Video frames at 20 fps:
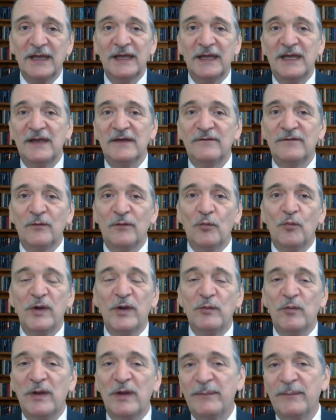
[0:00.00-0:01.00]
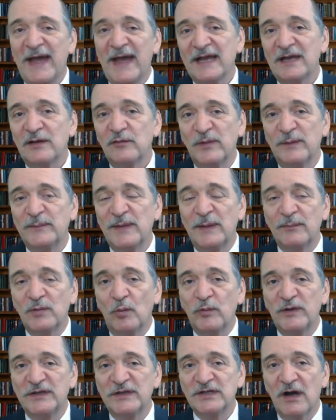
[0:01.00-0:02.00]
if we went back and remember,
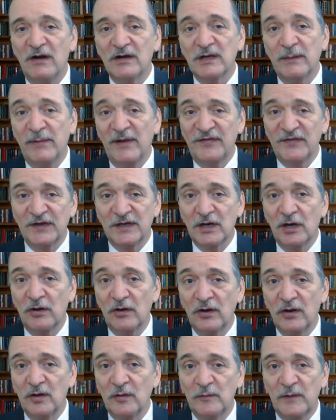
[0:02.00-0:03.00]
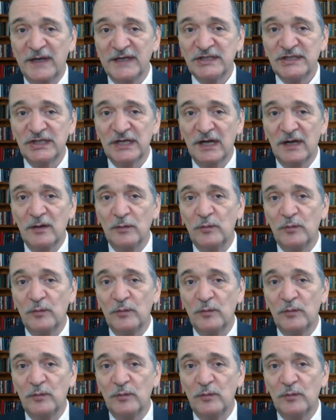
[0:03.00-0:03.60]
we talked about the current ratio,